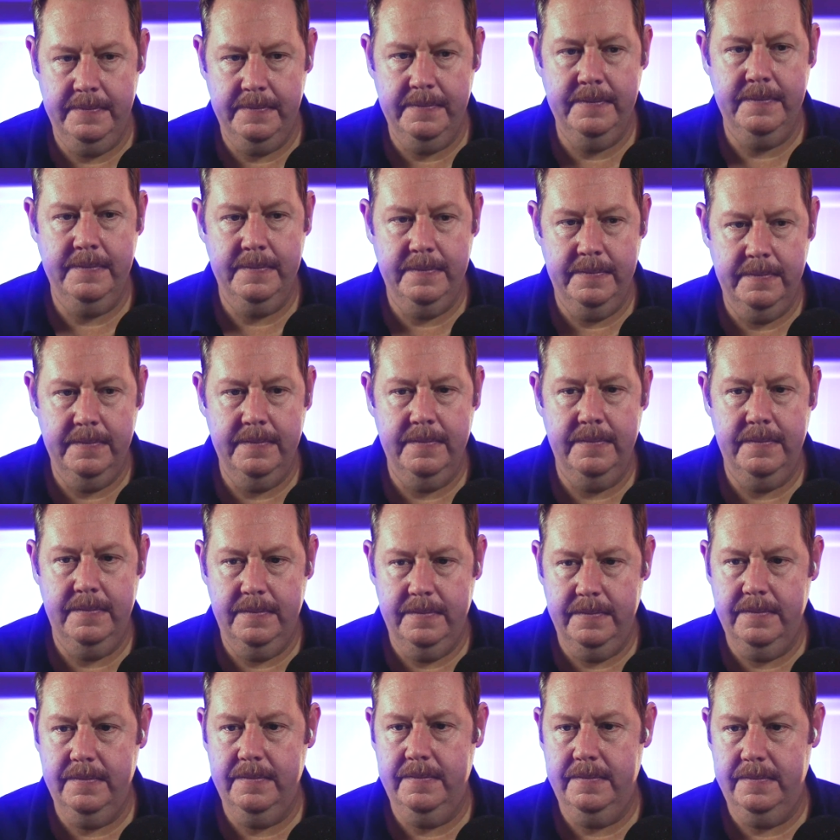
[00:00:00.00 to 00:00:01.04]

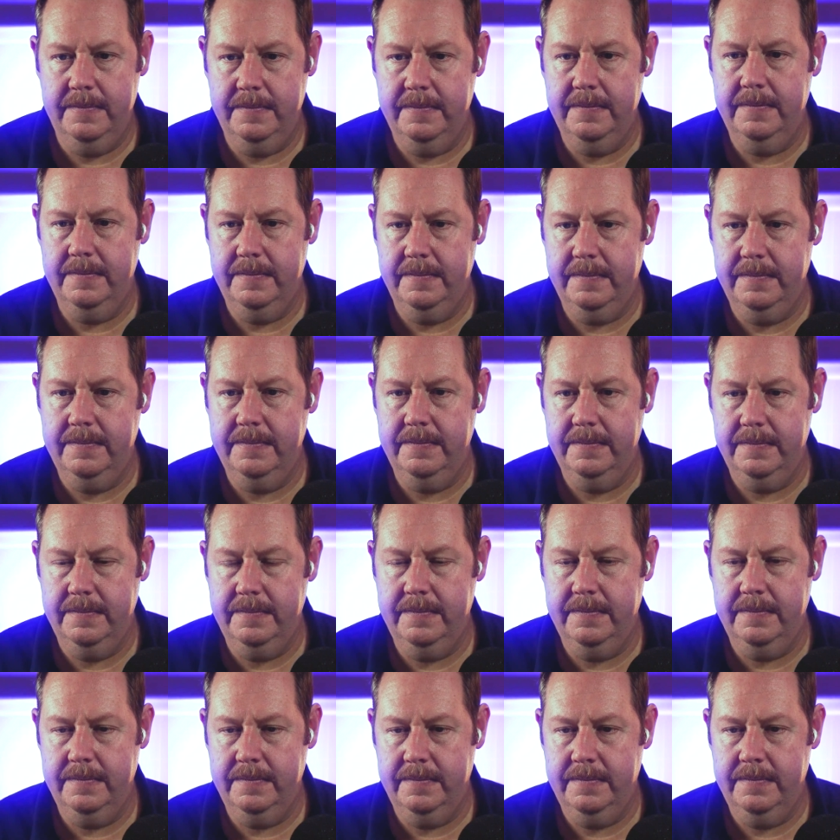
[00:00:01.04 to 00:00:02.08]

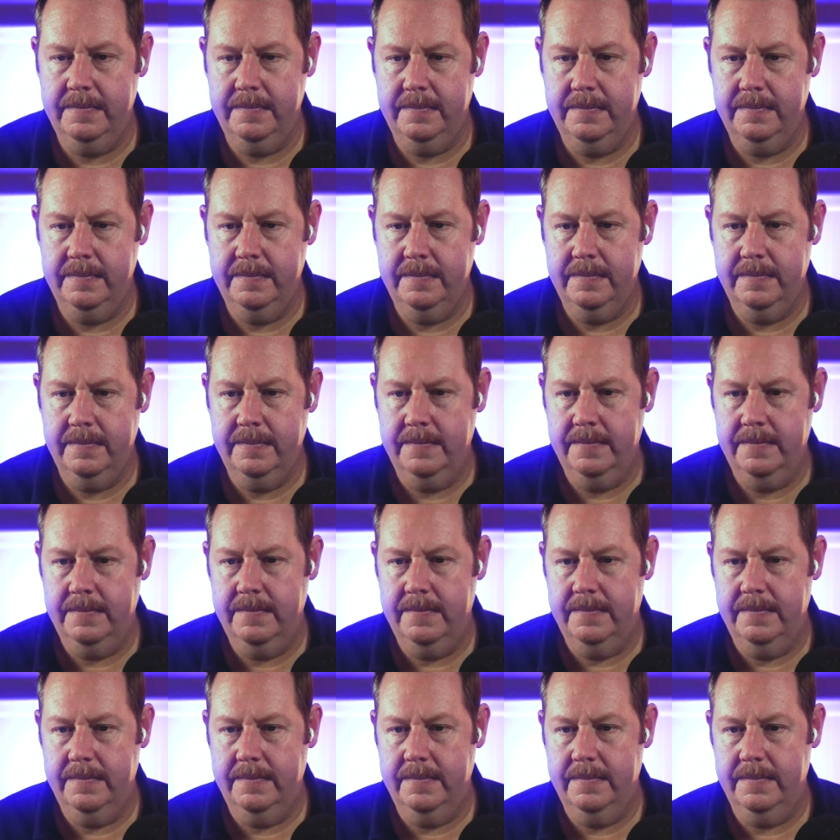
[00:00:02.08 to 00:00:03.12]

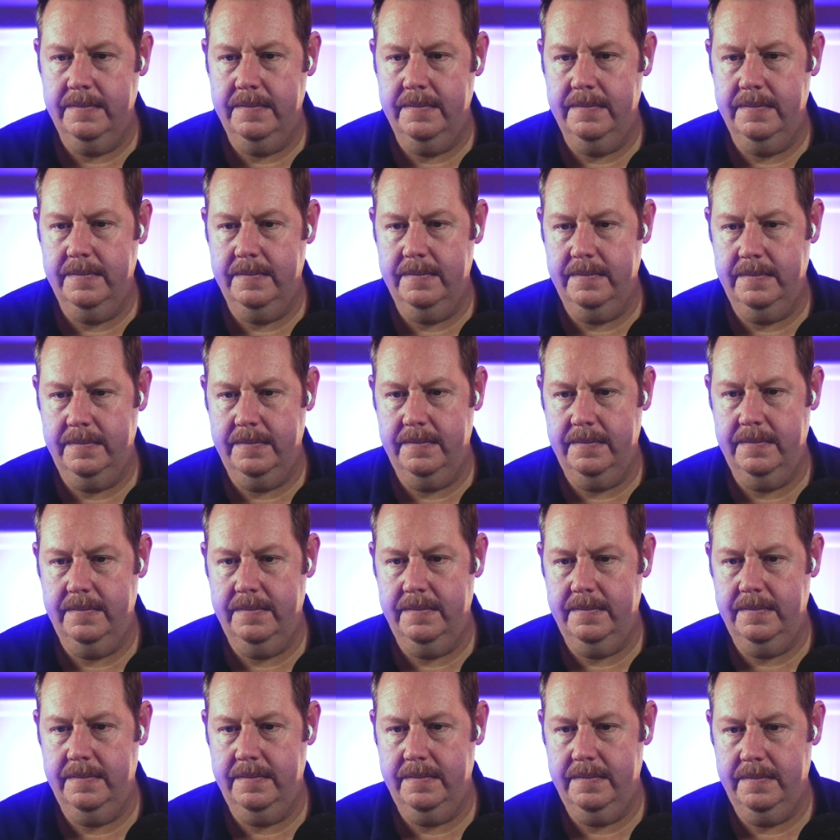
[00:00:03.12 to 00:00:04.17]

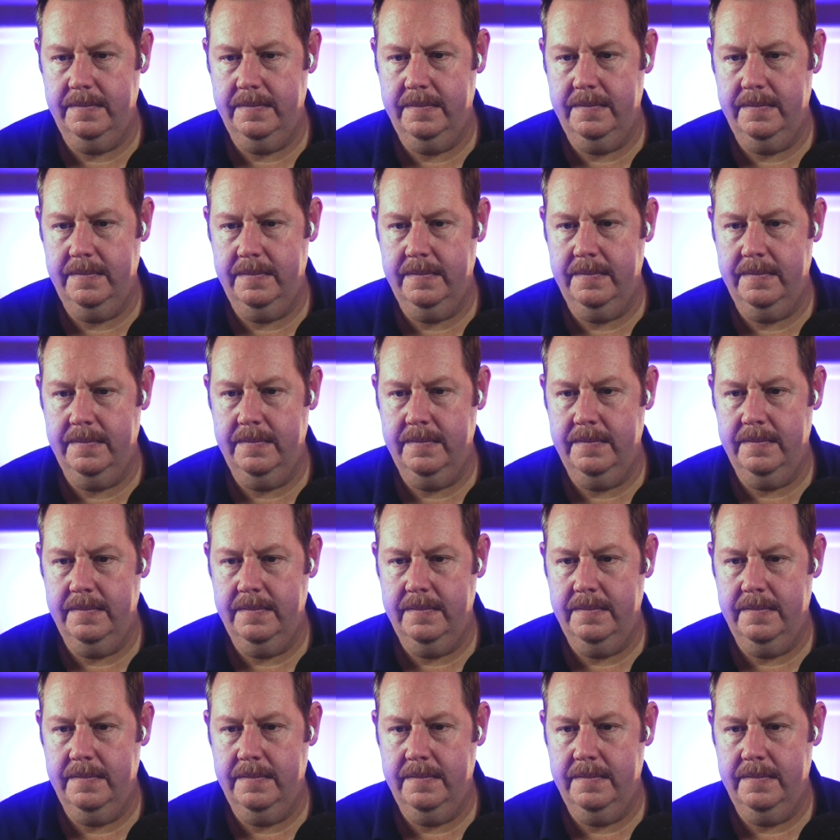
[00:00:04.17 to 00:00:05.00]
[no speech]